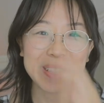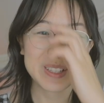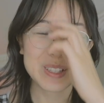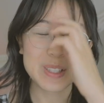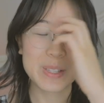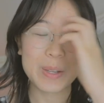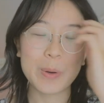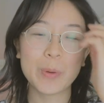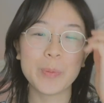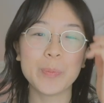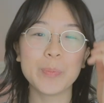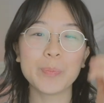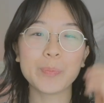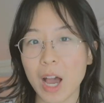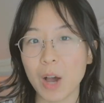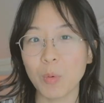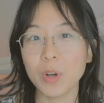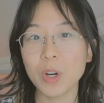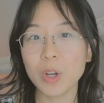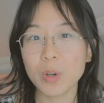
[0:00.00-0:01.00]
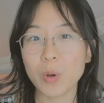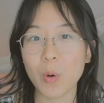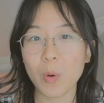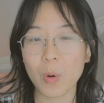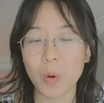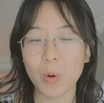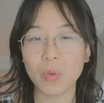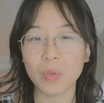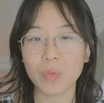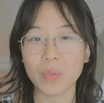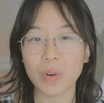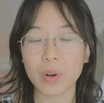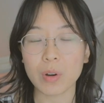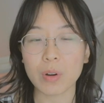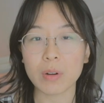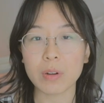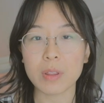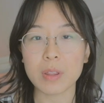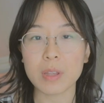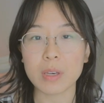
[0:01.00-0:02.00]
So I want to go
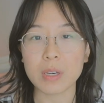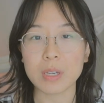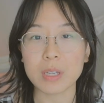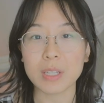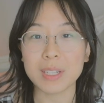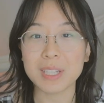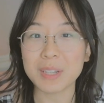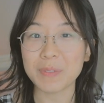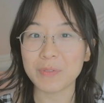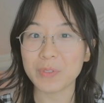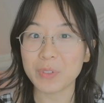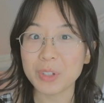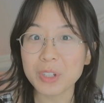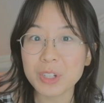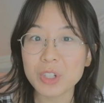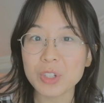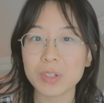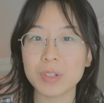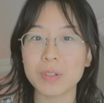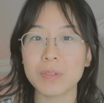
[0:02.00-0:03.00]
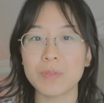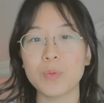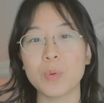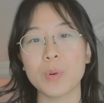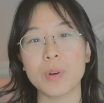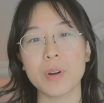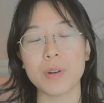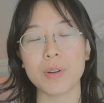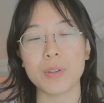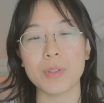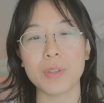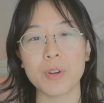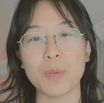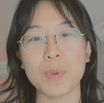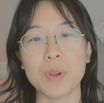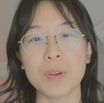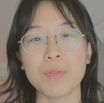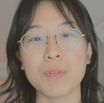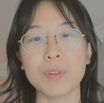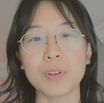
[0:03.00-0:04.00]
over the definition of what art
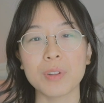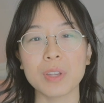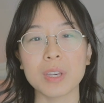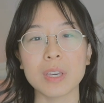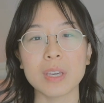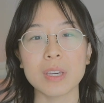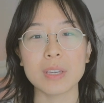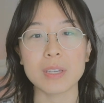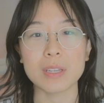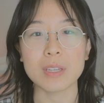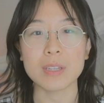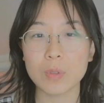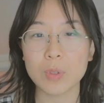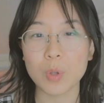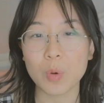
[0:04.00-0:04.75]
therapy really is,